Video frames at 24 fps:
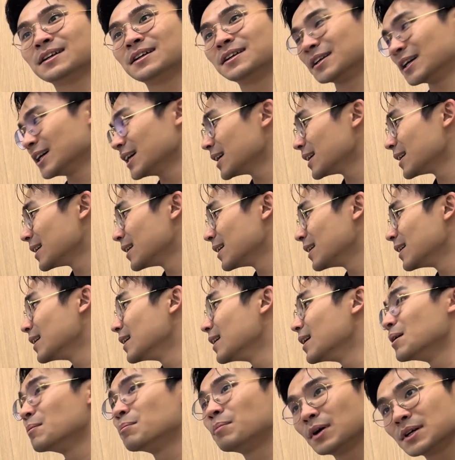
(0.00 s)

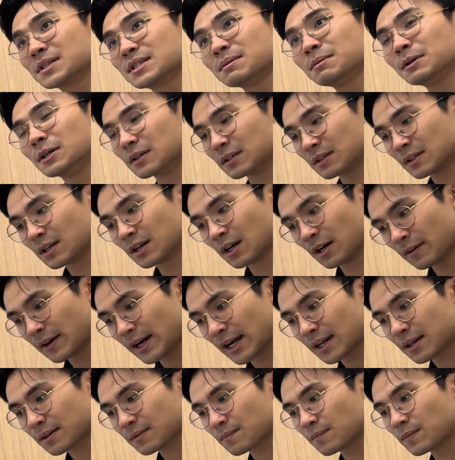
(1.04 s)
Right? Possible,
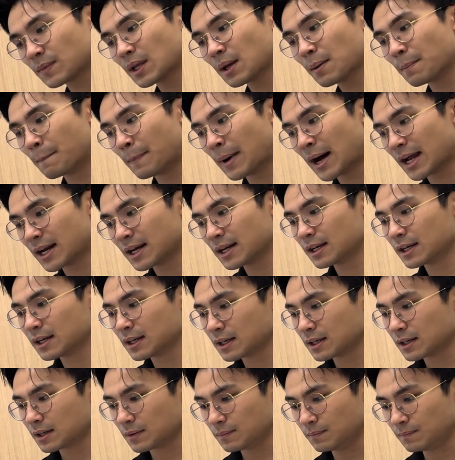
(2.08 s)
correct. But
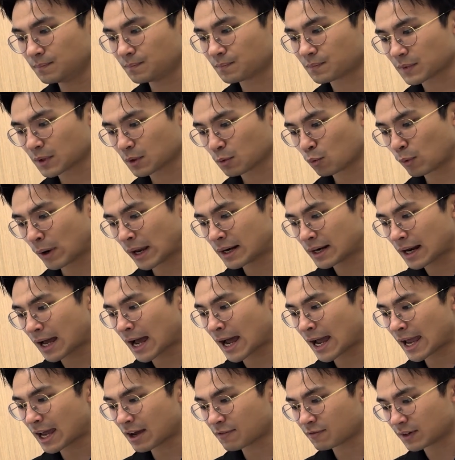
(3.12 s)
when
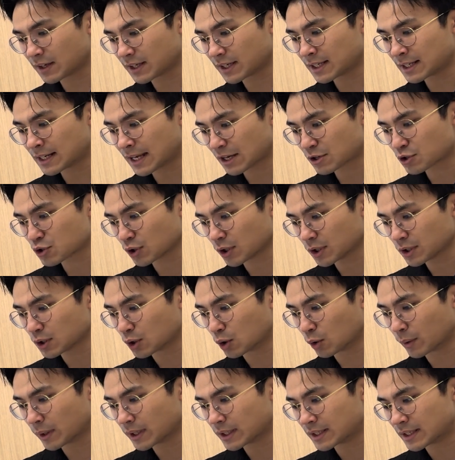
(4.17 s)
I have an electron
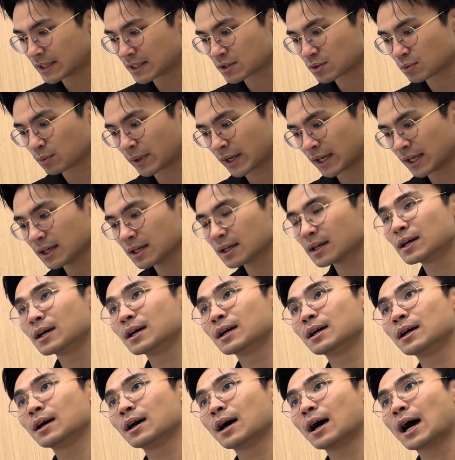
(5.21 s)
going this way,
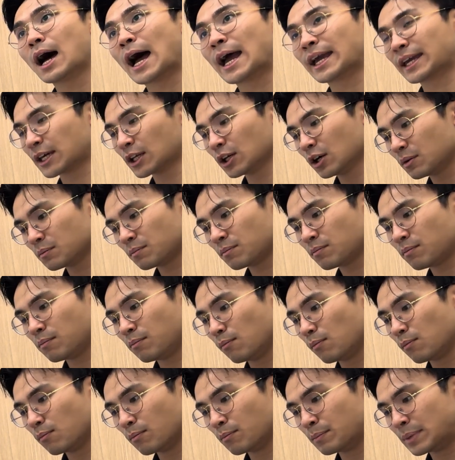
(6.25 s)
I cannot
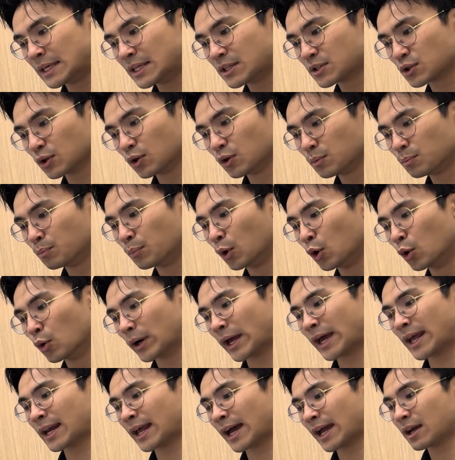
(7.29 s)
be so bold
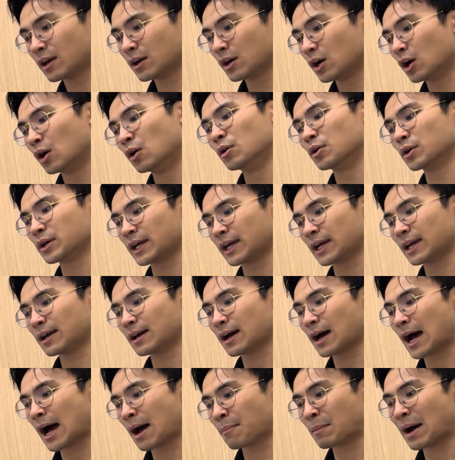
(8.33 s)
and like, oh okay,
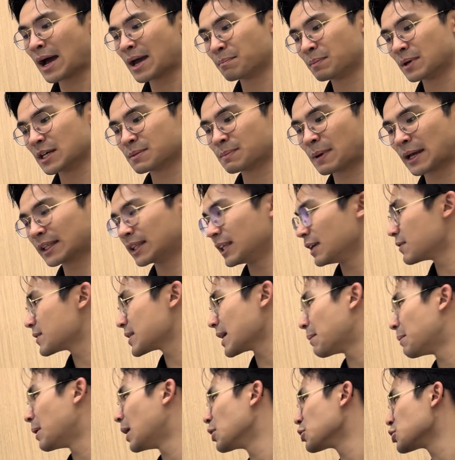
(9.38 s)
my perspective
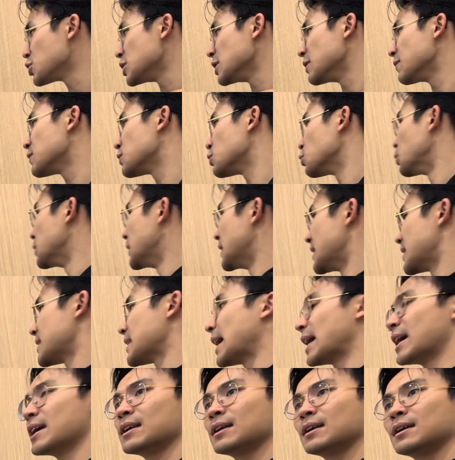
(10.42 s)
somehow shifts to this
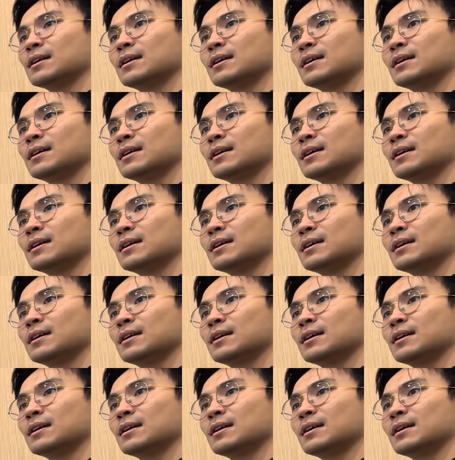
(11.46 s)
side.